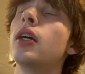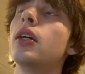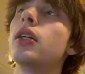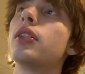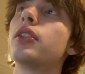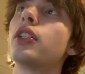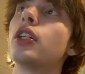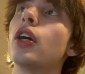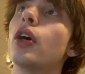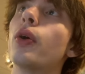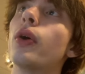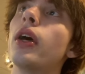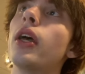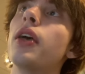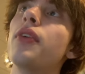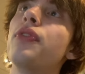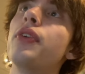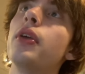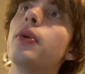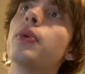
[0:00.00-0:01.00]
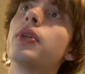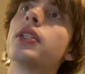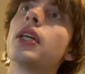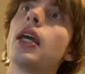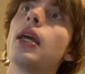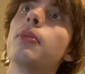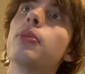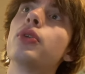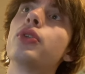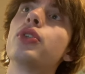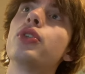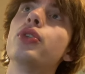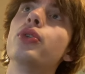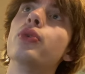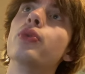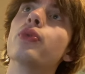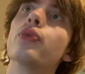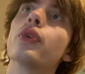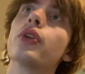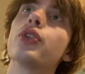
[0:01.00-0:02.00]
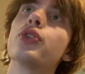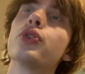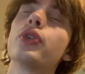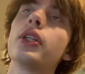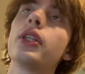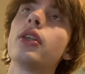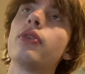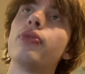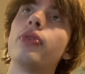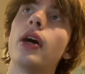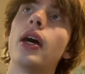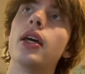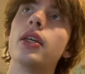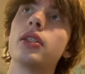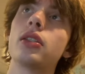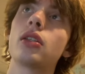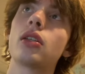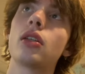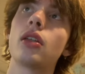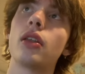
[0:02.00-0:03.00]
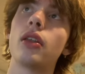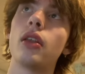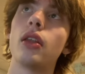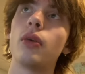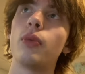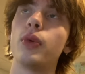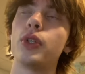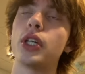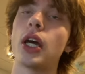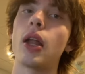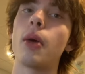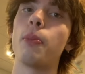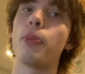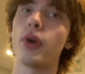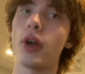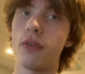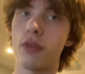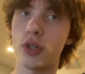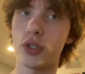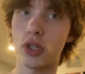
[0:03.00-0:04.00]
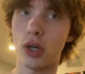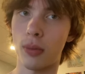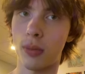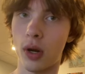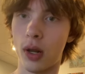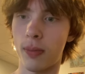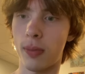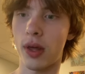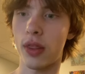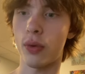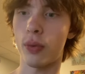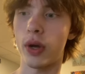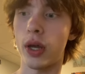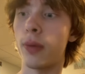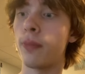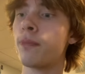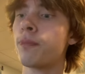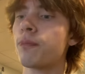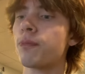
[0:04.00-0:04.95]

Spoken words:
So if he was able to retreat the Fez, which had a Bravery Charm on it, by the way,